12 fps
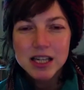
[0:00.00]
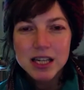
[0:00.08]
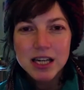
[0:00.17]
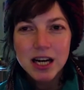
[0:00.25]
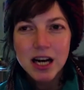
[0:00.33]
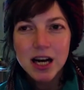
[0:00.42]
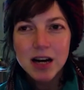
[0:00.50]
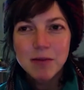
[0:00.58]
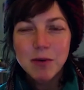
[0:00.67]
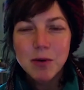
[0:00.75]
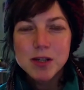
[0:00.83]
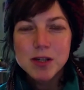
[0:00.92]

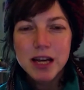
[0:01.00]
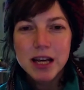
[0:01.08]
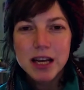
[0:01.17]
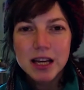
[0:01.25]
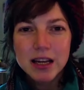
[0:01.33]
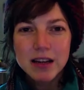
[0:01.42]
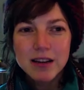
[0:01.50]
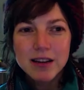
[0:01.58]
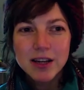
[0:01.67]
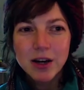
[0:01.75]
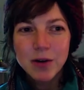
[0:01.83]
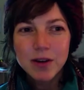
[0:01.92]
Or taking,
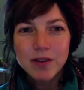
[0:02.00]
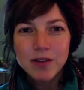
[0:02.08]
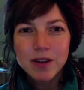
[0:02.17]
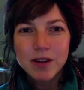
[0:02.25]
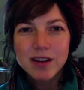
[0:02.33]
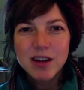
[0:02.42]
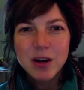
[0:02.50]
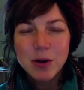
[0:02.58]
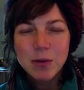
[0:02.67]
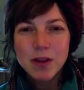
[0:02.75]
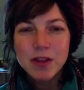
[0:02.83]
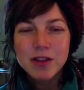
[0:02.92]
even
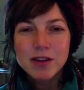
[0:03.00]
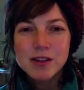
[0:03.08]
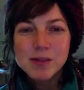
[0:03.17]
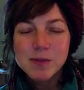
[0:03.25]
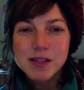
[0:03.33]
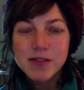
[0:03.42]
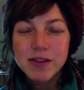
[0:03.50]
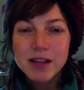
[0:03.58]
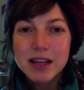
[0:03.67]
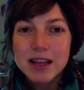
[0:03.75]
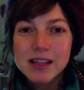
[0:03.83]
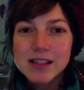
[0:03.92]
with specifically
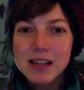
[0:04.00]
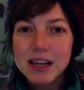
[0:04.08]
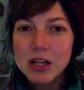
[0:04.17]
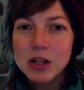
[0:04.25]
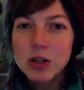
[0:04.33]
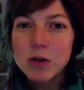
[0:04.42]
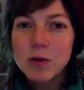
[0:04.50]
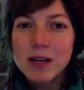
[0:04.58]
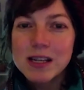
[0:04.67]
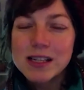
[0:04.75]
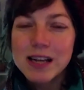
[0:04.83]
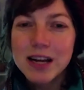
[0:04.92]
things like gluten
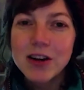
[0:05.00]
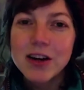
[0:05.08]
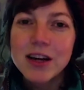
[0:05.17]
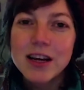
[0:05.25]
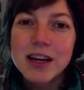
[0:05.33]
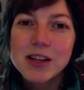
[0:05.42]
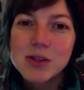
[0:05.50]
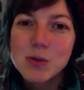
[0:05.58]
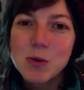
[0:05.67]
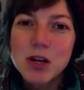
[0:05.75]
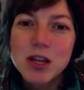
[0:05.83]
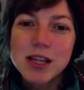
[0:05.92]
and dairy, it is
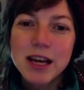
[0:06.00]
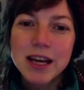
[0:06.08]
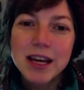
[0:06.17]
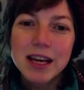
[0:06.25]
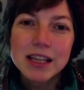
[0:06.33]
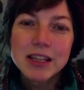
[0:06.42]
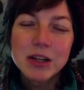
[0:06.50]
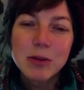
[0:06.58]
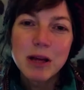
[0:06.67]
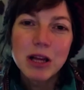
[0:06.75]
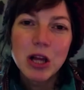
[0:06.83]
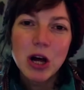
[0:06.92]
worth taking a little
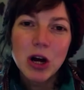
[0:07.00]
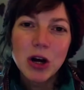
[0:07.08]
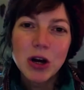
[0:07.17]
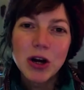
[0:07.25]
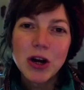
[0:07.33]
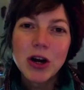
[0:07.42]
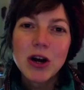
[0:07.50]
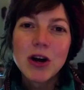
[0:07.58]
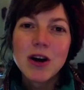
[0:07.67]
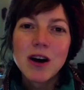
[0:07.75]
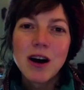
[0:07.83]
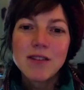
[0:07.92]
bit longer
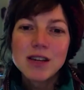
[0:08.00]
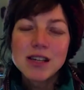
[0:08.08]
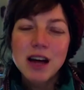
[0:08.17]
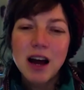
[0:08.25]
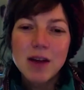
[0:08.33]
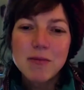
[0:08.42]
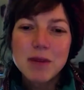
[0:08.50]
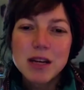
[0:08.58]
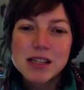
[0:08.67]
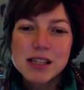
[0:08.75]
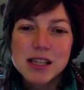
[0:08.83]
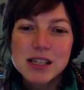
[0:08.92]
of a time because
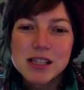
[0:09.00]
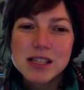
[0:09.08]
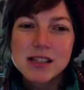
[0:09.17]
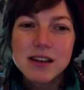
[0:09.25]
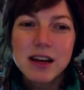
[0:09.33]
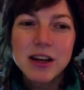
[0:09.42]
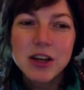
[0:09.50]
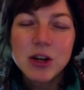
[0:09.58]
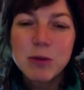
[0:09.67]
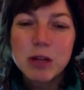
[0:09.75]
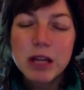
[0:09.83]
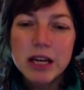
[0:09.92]
it does
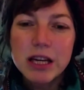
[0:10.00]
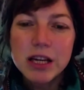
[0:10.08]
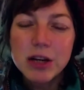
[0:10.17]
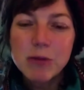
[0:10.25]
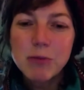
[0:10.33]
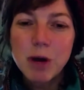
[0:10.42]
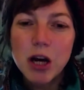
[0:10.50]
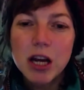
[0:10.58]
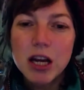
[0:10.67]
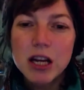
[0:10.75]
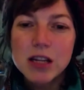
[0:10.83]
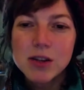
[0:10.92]
accumulate in your
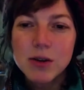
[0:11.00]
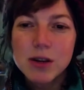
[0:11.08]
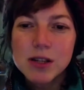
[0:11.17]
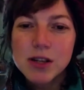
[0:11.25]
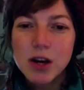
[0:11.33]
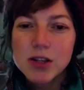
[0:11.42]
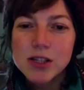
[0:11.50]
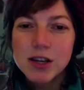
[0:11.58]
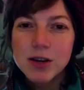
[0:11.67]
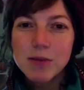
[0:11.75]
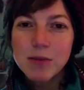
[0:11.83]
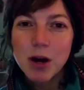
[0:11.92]
body. And so it is hard to
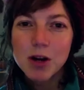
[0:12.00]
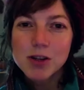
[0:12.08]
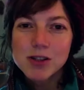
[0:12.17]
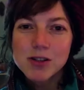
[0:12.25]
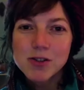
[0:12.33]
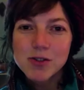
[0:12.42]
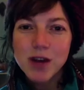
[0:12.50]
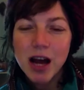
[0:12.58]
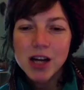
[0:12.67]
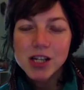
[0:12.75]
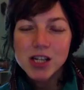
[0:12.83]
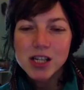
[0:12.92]
parse those
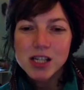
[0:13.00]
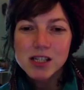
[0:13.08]
reactions.